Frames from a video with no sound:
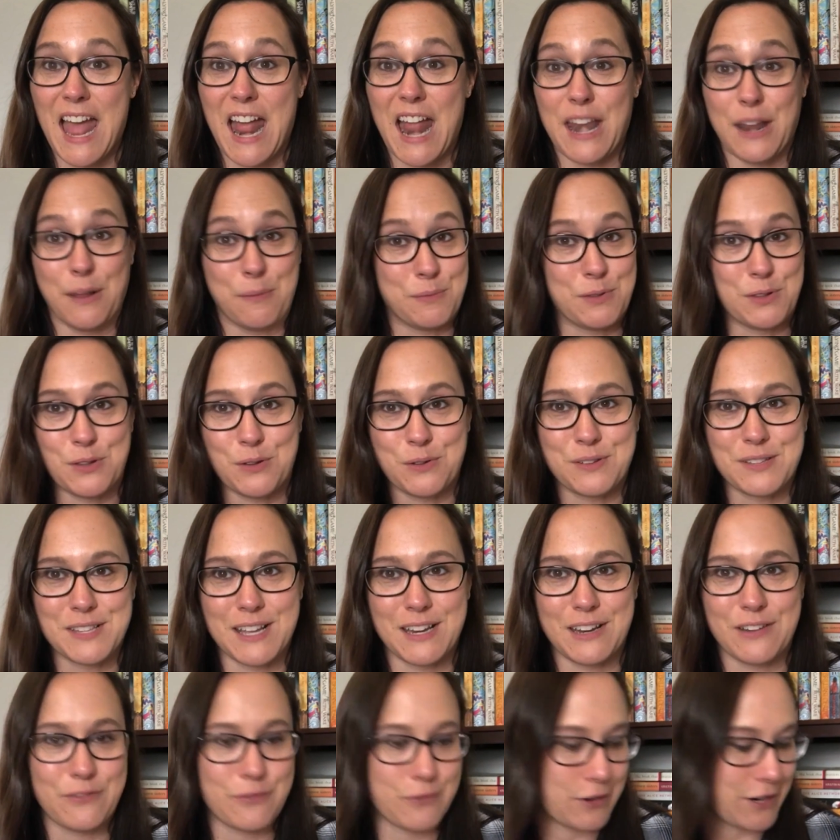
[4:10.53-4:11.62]
And I'm so
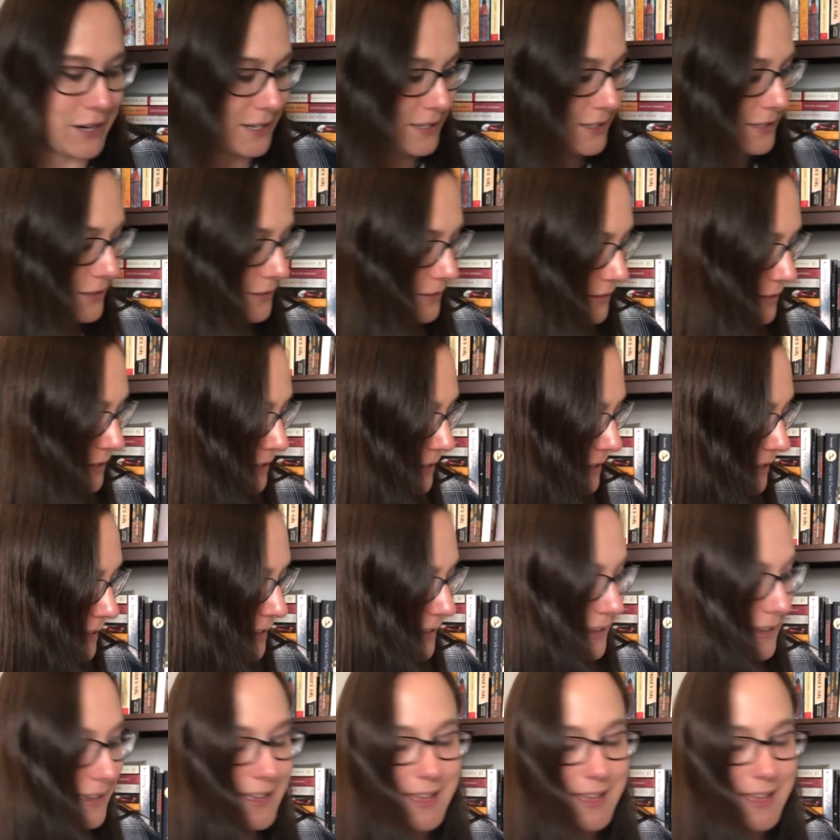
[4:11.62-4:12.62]
excited for it.